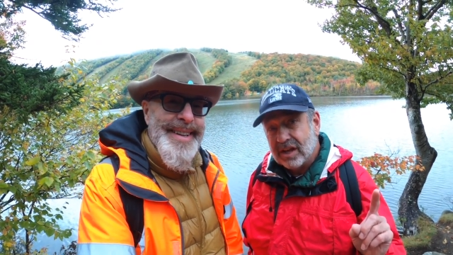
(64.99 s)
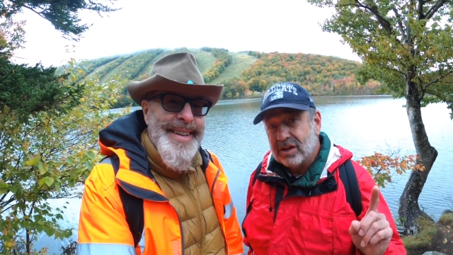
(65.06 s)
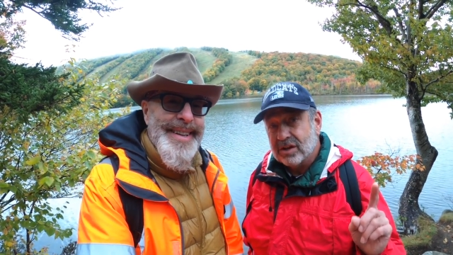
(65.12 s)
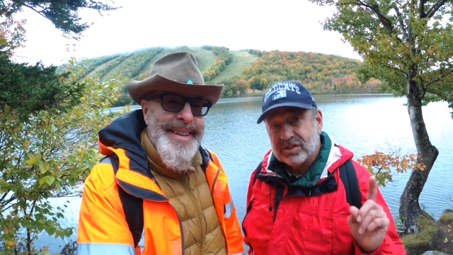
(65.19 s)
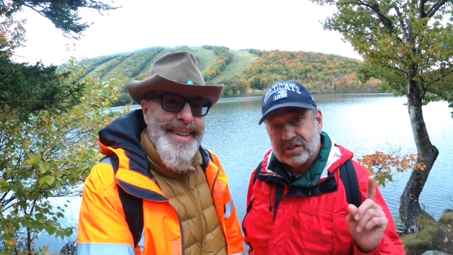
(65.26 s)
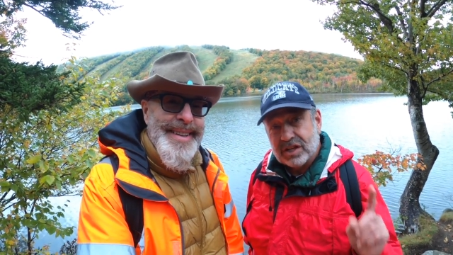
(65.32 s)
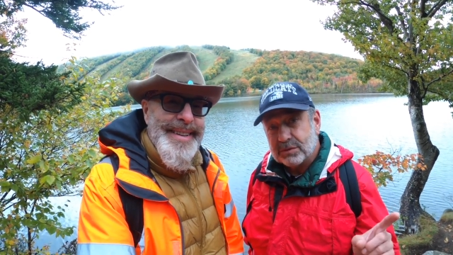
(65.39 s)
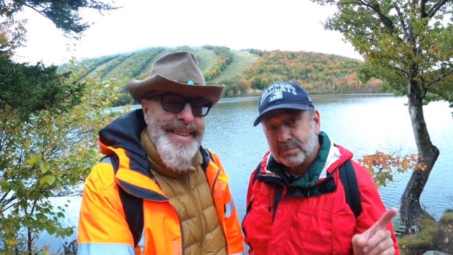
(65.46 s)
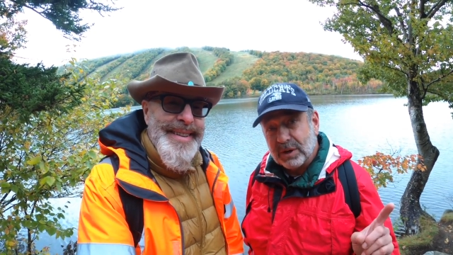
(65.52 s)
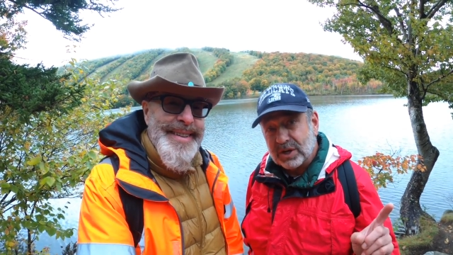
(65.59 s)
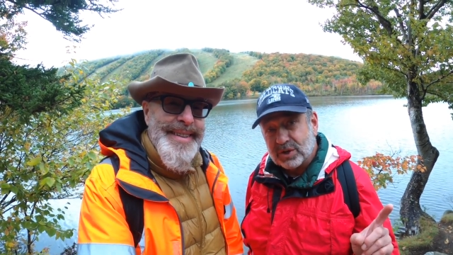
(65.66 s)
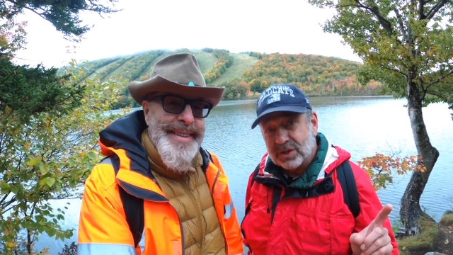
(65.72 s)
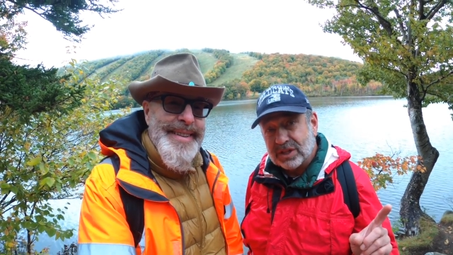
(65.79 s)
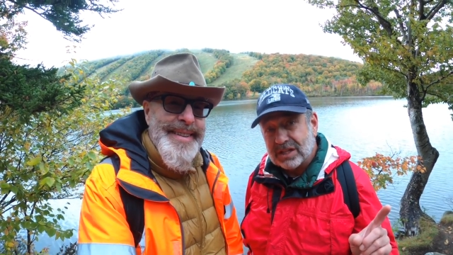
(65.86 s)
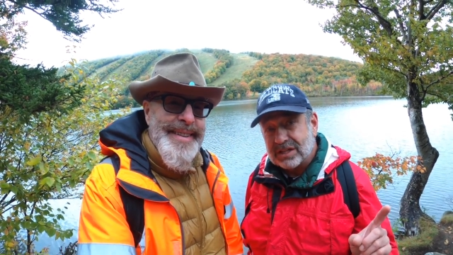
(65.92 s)
Speaker 1: you'll see his
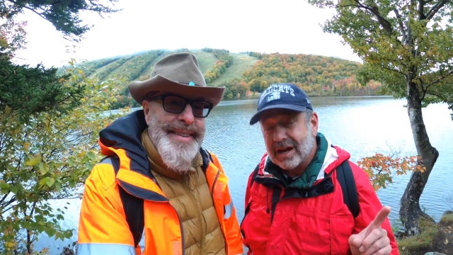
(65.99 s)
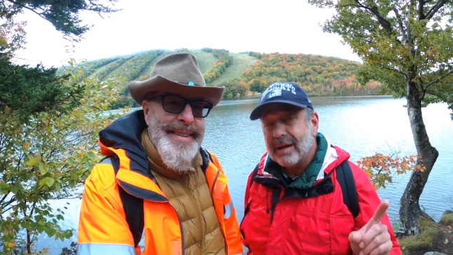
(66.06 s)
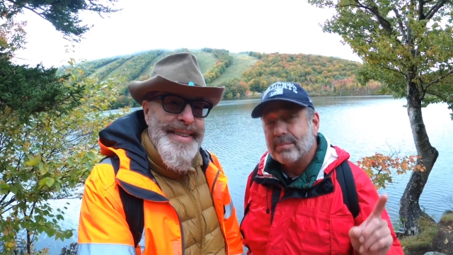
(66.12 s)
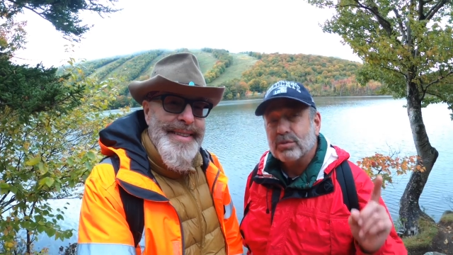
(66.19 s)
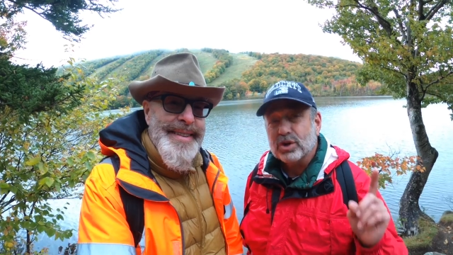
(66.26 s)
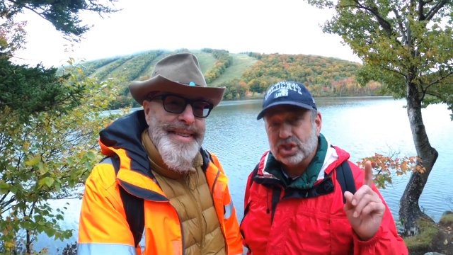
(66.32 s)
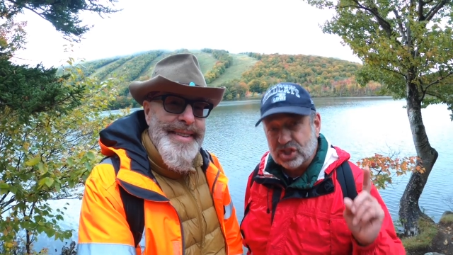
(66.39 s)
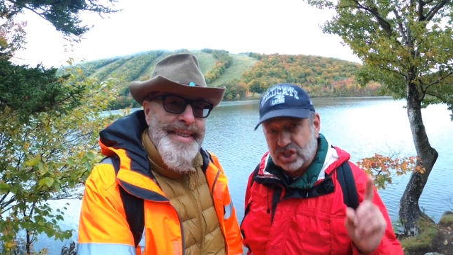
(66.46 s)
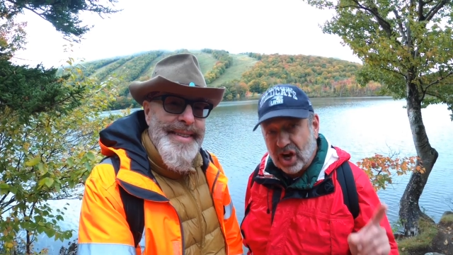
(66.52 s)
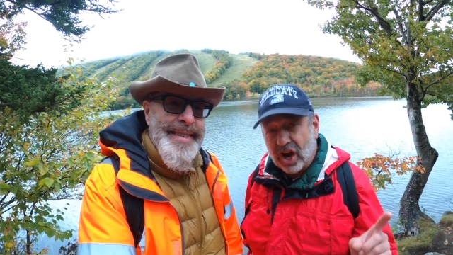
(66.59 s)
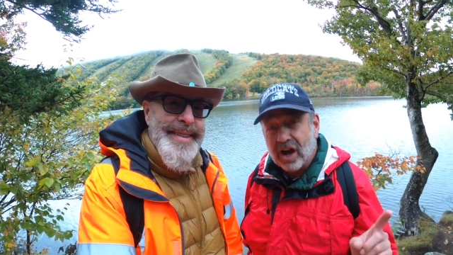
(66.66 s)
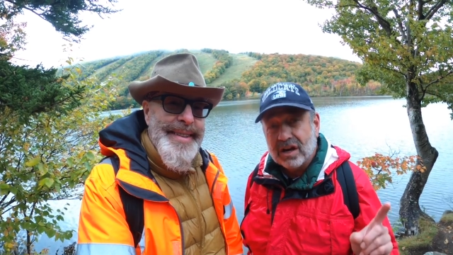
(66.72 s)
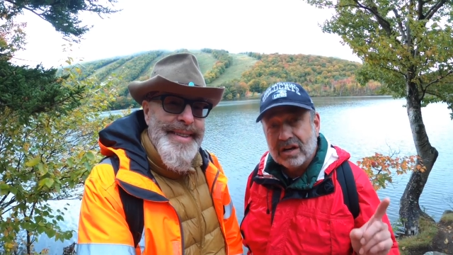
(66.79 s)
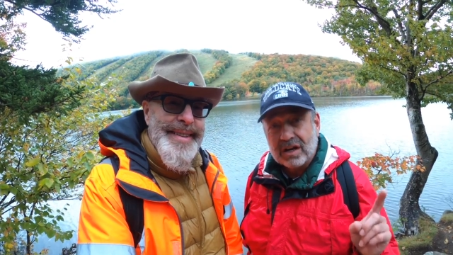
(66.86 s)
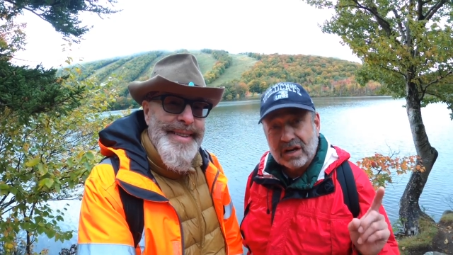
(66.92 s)
picture at the top, was
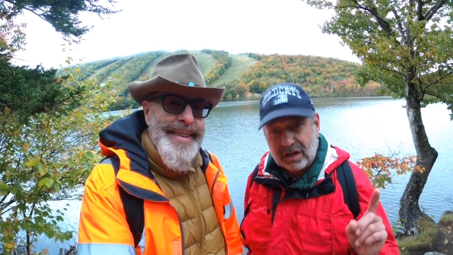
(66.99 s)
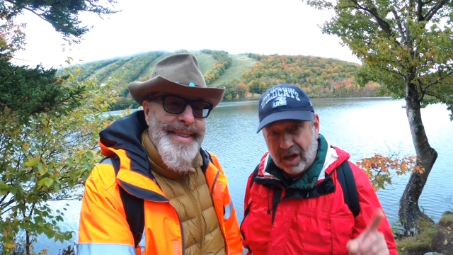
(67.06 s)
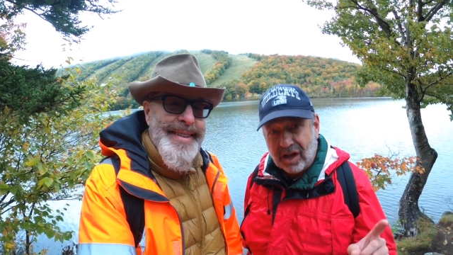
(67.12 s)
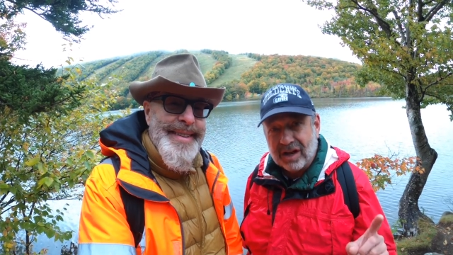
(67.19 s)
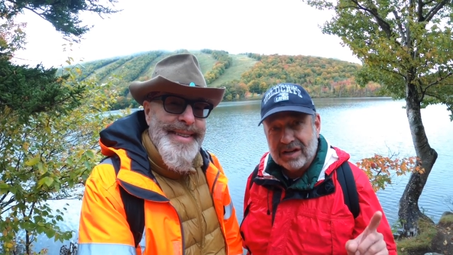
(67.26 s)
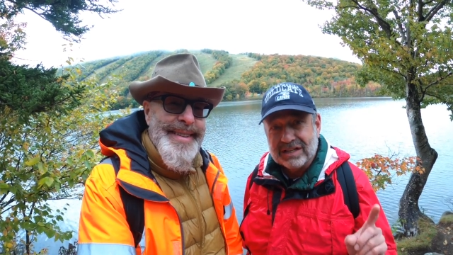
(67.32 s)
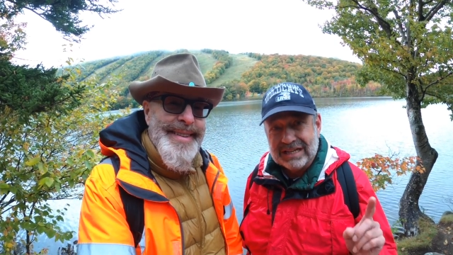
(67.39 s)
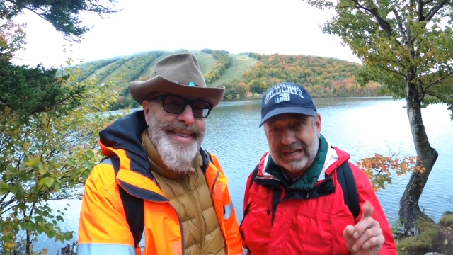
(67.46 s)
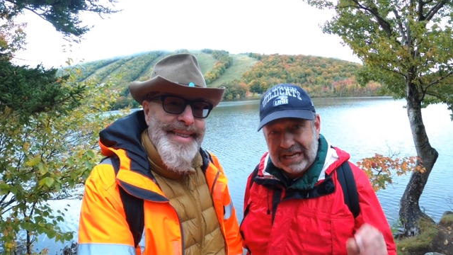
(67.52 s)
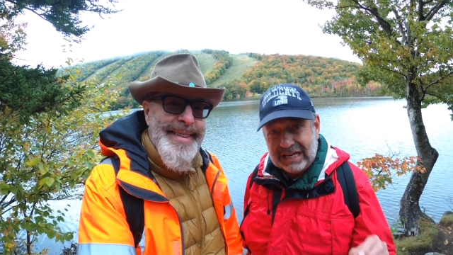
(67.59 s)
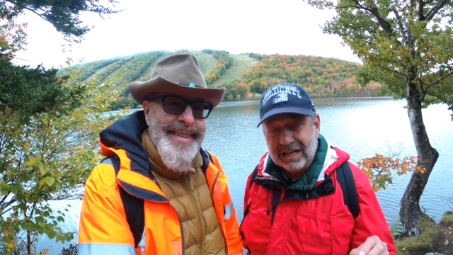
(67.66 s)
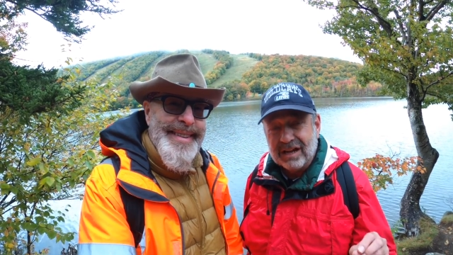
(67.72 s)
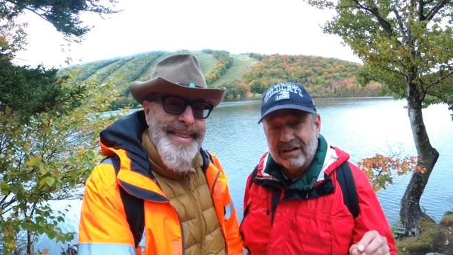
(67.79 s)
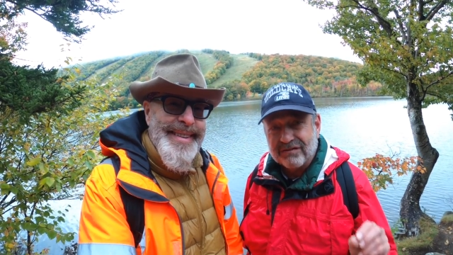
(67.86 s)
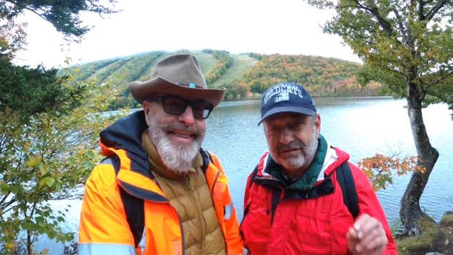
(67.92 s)
Jean-Claude
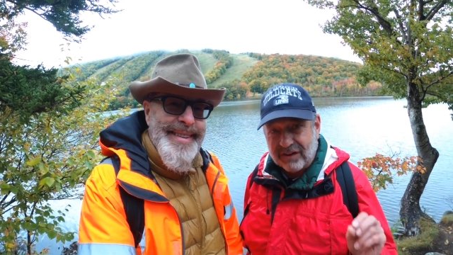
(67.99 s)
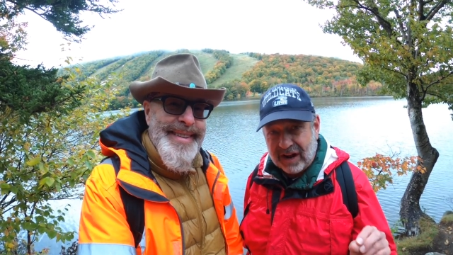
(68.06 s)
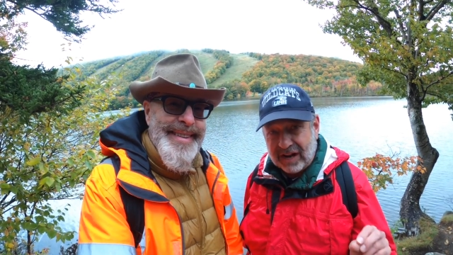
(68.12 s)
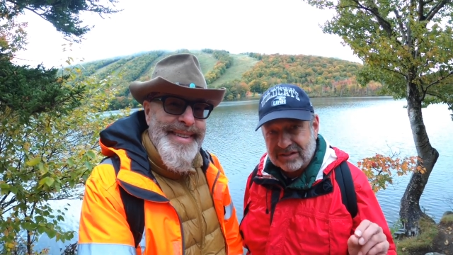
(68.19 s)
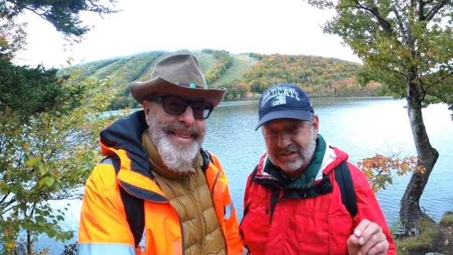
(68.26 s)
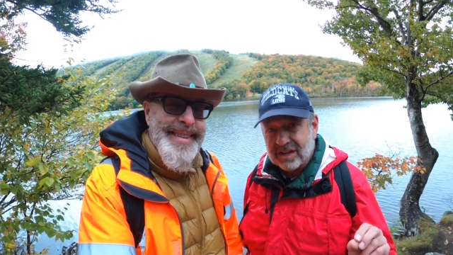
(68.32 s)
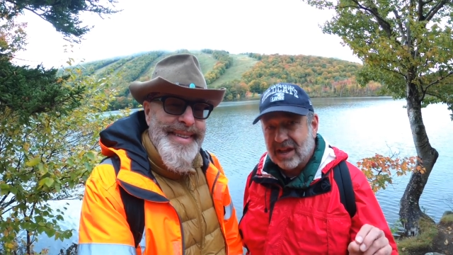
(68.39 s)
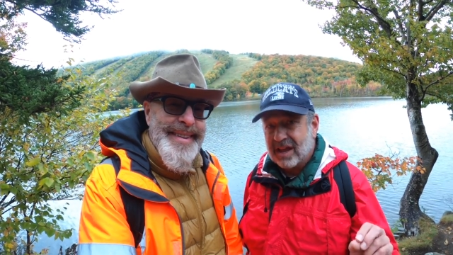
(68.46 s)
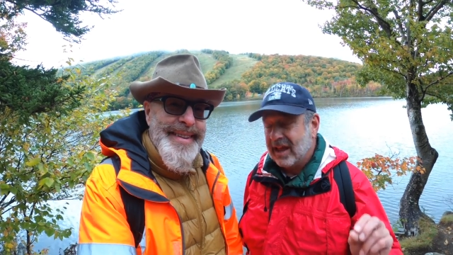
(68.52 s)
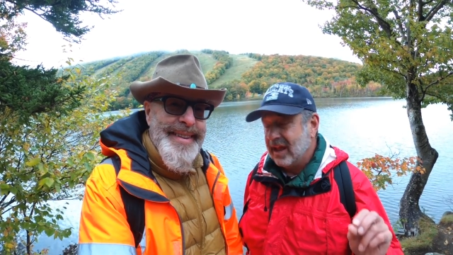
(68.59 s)
Killy of France.